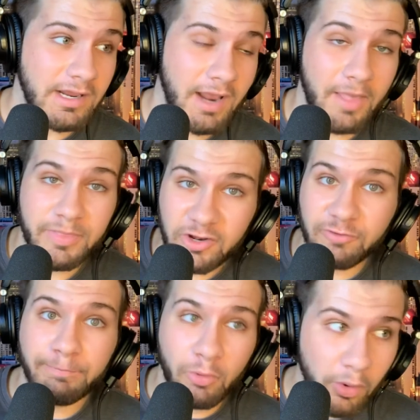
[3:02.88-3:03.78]
at this
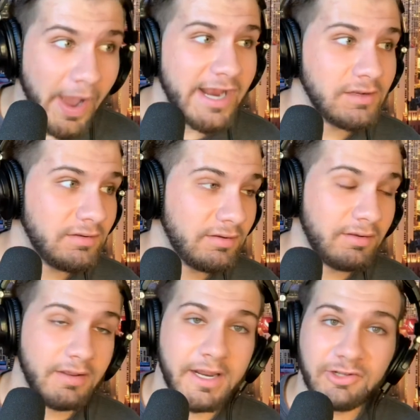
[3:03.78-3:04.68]
point,
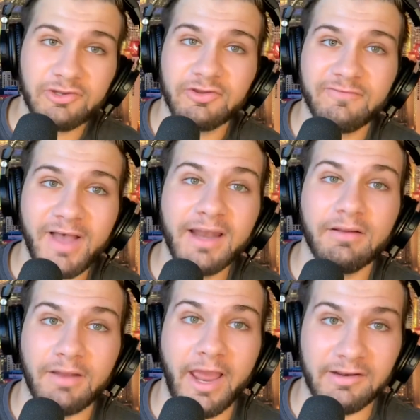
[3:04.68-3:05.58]
it's
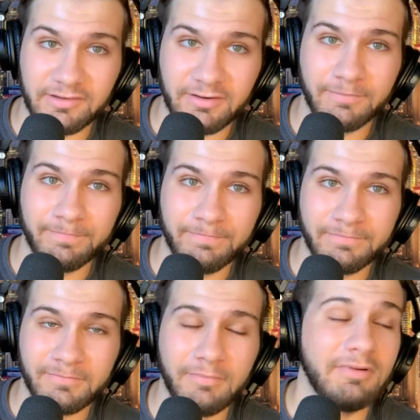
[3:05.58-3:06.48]
finalized.
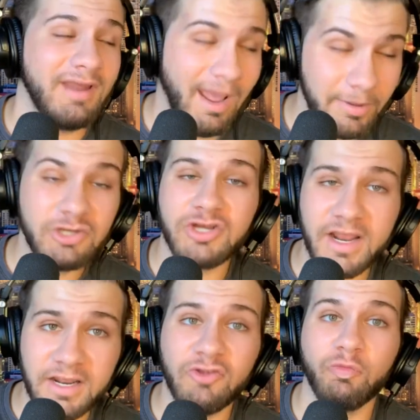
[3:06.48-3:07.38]
Teven
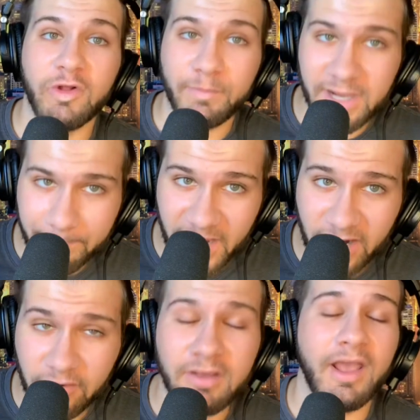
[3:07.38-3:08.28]
Jenkins will be a
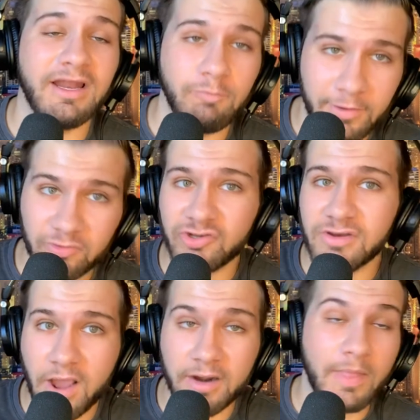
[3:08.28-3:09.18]
Bear, and he will
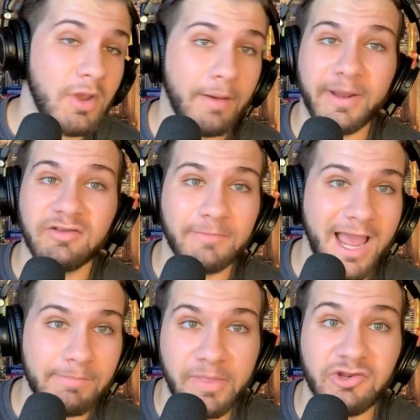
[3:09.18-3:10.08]
start on the offensive line
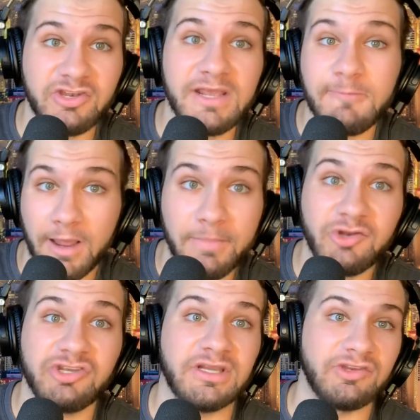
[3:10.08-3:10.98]
for this team come this
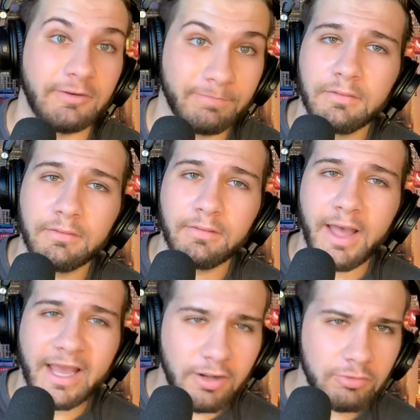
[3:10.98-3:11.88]
season.
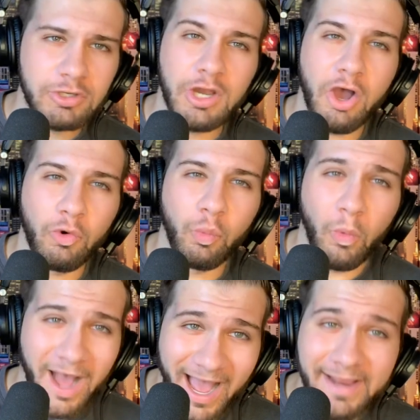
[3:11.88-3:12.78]
I don't know
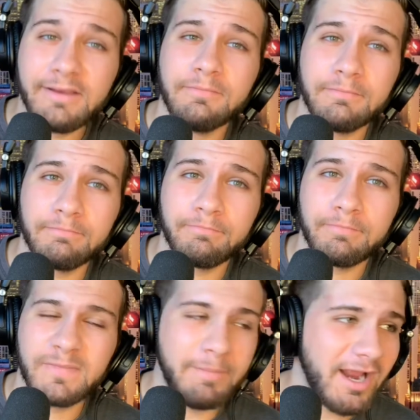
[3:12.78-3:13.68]
why
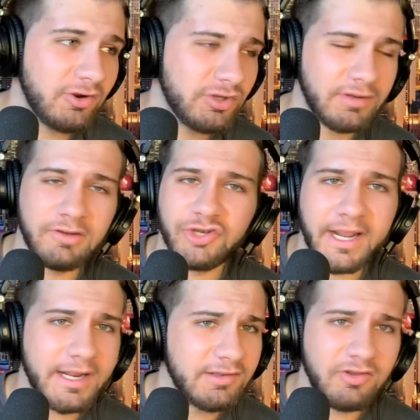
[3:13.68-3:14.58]
the Bears and
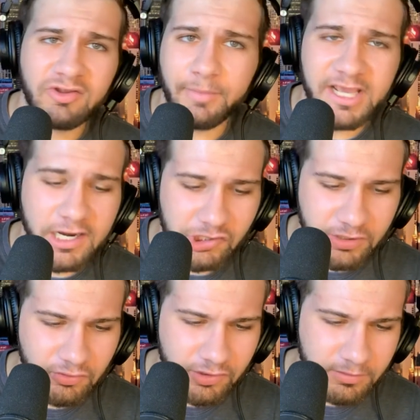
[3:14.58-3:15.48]
Jenkins have so many
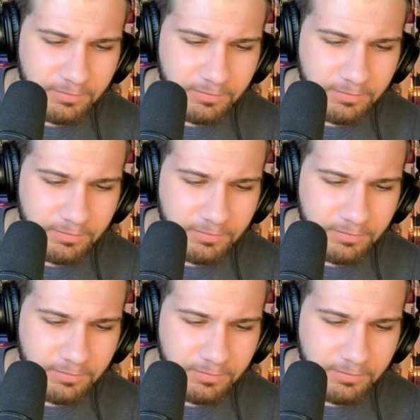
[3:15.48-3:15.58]
issues.